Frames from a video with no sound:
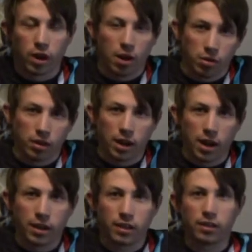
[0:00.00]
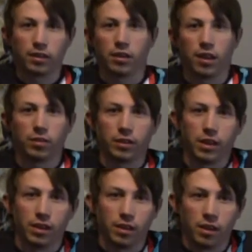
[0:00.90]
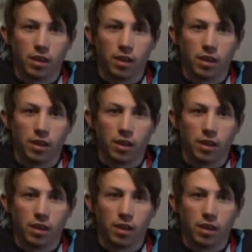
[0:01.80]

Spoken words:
I would like to have seen